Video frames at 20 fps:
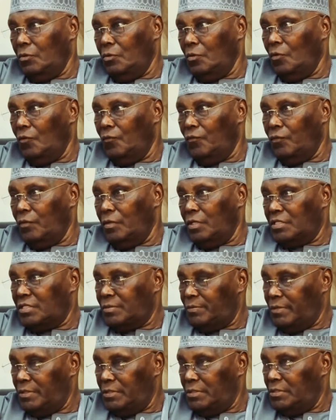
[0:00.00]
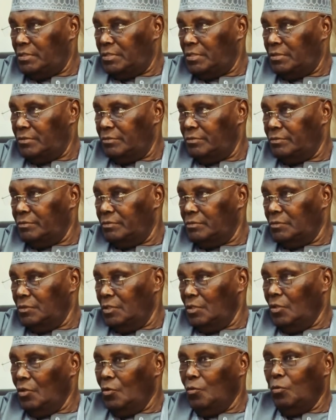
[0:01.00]
of expenditure.
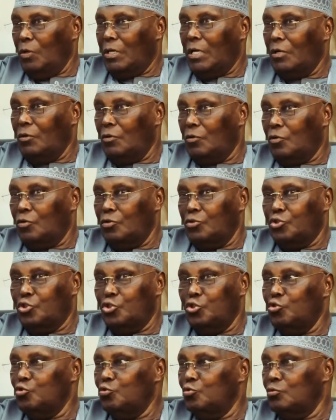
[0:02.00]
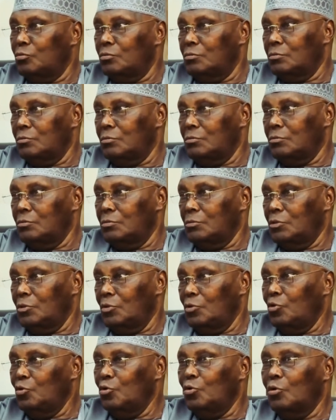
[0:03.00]
We cannot continue,
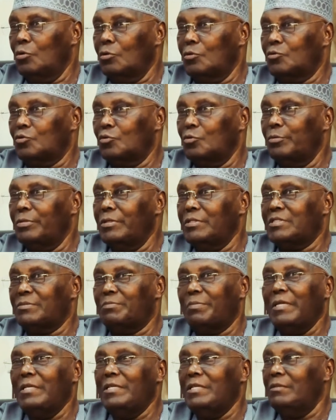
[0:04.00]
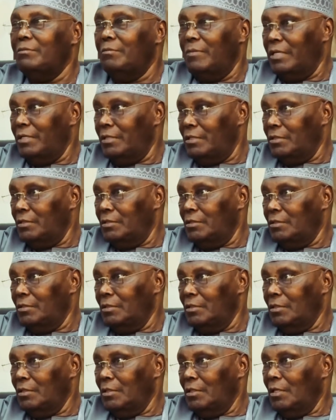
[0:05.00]
to be spending money,
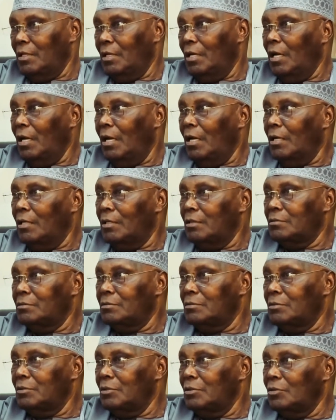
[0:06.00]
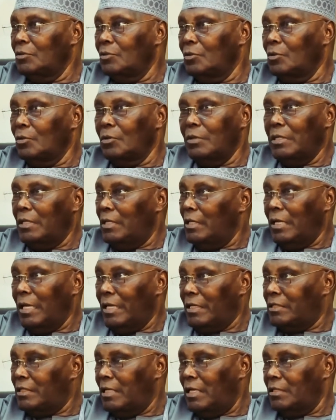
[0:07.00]

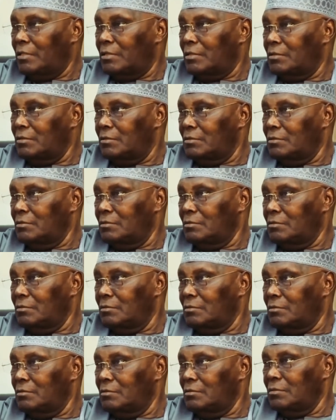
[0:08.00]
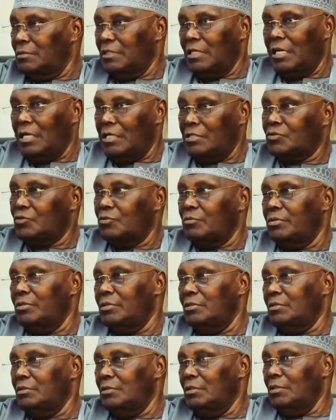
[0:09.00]
like that. There has to
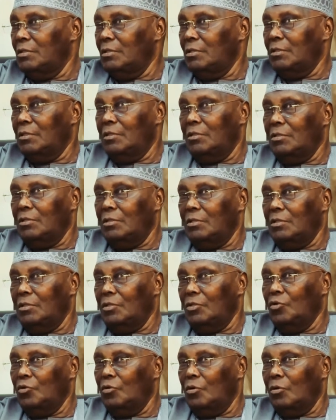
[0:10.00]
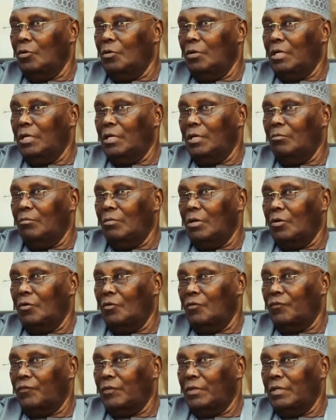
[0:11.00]
be, a number
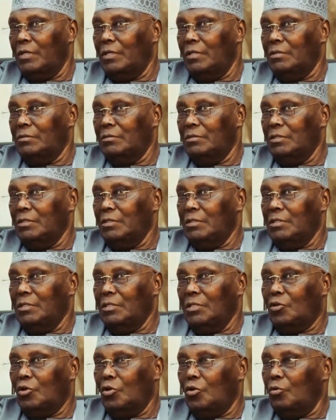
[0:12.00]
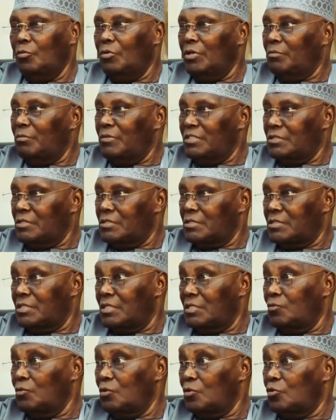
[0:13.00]
of economic measures
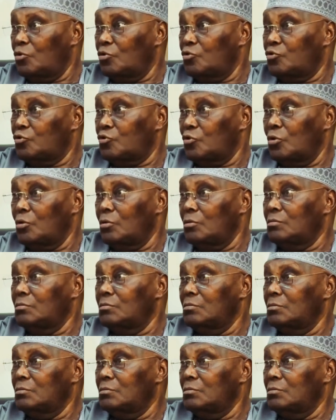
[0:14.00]
that will control,